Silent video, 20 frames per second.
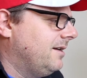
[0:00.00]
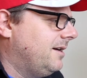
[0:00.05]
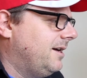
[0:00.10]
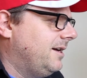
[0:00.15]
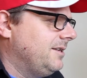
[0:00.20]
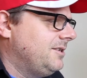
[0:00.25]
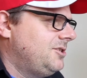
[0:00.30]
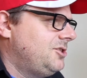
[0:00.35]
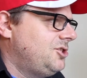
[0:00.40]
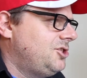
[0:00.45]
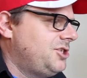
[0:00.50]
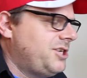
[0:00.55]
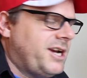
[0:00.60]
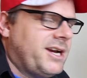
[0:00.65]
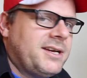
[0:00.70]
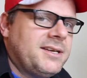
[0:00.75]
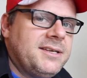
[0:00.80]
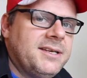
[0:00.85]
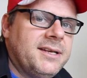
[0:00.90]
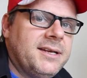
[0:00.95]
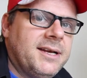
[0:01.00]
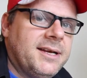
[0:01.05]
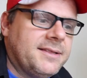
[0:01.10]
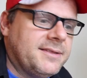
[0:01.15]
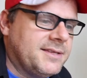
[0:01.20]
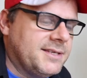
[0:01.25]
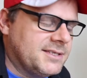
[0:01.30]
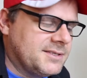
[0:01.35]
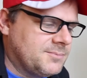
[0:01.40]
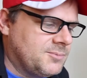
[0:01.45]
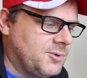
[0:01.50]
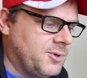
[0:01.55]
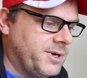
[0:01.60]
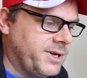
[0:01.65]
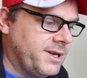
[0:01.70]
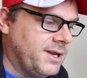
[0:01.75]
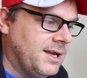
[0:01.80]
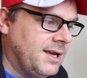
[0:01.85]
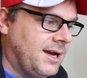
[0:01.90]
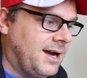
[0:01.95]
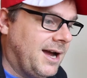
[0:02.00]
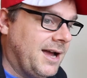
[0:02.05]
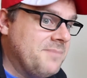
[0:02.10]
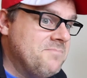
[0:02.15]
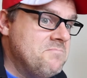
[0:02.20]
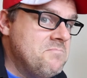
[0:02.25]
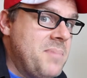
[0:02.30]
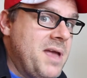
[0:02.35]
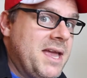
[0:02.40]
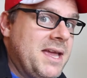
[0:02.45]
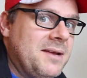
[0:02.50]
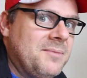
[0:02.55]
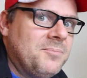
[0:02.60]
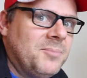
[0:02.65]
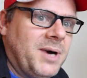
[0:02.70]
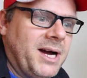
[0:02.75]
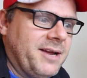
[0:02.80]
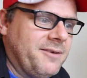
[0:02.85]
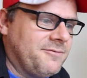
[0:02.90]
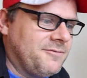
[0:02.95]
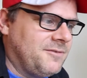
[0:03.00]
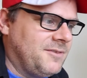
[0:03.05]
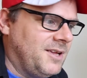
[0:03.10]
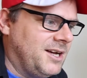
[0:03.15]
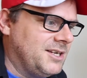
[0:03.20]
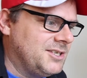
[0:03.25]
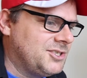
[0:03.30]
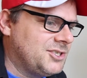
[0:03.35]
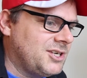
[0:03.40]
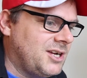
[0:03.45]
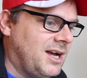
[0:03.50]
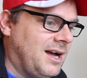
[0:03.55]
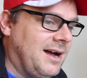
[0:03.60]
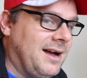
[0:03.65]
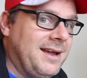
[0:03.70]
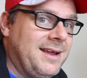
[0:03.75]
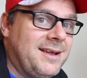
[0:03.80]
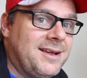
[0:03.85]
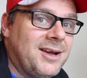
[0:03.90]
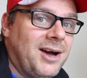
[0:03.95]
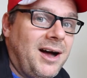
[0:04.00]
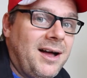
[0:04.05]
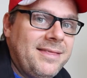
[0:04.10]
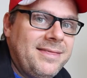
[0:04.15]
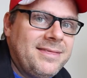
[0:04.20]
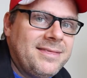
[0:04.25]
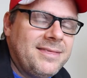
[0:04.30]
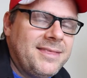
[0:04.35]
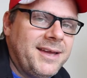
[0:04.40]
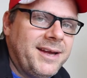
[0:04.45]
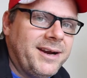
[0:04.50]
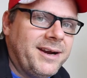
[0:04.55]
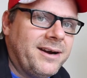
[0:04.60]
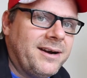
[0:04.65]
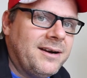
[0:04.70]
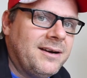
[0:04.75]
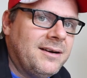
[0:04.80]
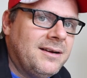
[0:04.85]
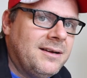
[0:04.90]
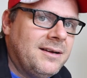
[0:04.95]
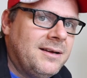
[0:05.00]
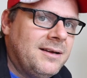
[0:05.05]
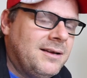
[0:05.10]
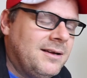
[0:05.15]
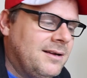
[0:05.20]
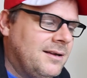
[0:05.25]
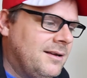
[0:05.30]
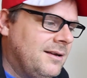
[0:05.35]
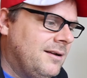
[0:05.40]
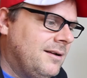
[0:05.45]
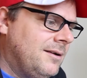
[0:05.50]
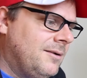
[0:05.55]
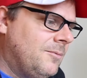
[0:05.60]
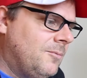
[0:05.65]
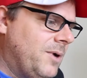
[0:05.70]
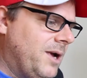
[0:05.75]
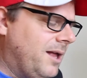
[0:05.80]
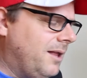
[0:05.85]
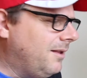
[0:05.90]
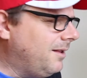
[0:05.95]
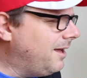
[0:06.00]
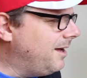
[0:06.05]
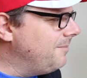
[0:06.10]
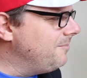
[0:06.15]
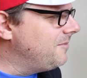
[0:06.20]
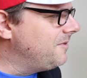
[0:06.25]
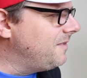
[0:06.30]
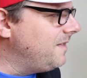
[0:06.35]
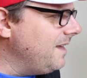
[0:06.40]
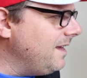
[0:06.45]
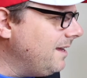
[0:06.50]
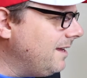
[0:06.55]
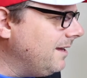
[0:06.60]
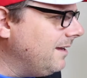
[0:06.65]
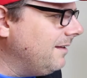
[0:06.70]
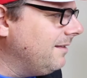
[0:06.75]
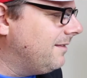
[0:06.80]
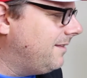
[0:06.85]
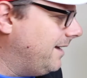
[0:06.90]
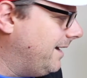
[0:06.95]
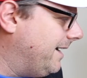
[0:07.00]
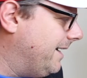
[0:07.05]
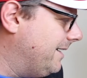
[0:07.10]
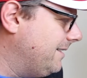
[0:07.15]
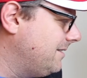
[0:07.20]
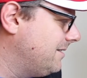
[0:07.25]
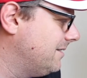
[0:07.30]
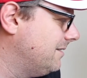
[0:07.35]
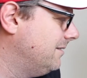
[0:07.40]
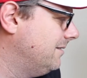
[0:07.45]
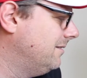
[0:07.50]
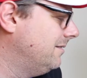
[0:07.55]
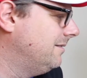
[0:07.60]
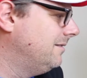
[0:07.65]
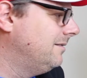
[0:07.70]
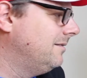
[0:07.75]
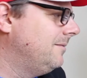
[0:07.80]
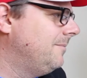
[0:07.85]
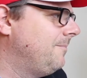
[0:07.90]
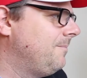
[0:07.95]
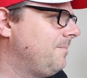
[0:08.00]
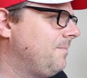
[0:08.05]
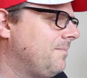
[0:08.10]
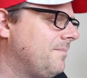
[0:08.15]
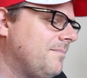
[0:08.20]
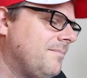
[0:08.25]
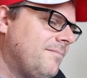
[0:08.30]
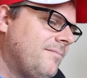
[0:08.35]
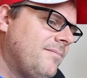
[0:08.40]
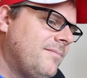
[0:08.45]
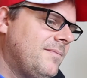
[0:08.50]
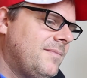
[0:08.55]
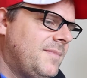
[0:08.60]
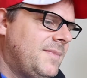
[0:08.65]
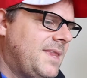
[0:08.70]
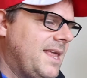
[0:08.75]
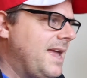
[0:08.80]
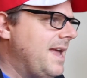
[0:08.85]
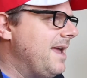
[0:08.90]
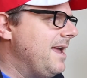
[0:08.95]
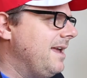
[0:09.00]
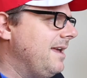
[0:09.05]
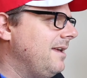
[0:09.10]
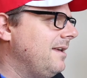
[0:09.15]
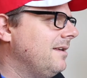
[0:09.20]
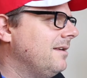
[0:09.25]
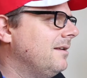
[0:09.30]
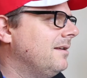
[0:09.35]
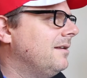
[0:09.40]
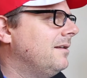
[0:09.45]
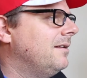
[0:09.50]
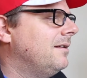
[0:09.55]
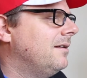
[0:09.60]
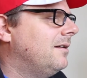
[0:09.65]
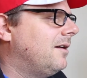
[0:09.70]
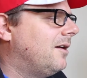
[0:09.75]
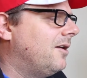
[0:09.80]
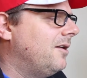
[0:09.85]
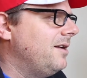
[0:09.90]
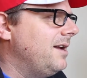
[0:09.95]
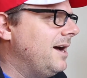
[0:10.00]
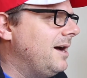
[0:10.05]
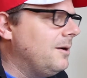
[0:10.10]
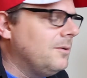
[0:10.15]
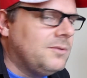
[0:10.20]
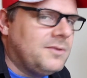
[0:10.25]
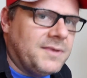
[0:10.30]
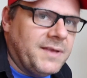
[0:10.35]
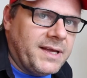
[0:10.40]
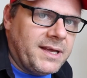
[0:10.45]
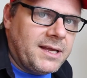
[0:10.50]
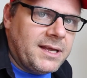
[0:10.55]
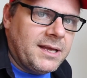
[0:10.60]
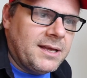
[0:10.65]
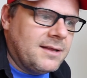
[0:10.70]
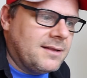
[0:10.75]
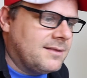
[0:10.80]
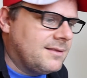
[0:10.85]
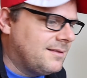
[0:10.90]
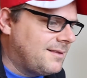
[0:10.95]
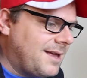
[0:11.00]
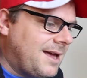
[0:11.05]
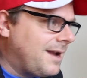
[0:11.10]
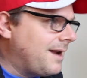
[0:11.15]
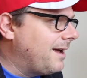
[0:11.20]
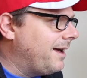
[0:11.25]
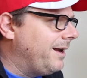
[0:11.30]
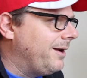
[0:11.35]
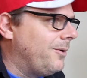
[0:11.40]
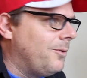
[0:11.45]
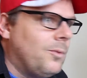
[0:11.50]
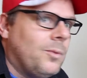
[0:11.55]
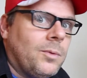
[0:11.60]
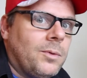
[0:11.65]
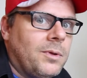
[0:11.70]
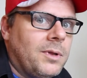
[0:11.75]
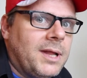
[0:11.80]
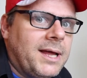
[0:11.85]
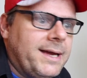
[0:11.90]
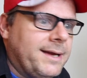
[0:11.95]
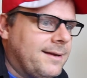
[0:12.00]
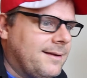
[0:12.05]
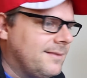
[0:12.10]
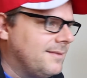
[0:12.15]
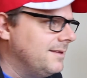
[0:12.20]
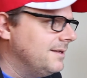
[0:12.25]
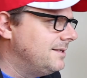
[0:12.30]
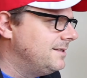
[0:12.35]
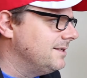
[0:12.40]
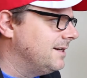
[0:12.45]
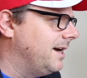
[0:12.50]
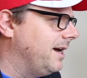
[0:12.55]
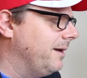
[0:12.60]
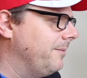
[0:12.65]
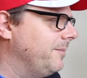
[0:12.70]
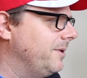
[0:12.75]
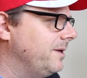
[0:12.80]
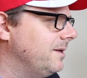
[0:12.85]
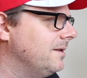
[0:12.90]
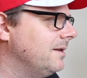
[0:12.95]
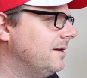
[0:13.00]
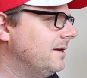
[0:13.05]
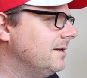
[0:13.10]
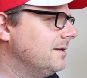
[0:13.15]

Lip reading: I checked it at this point. I made my flush. I got there. Well, I'm thinking that they are now thinking that I don't like the diamond.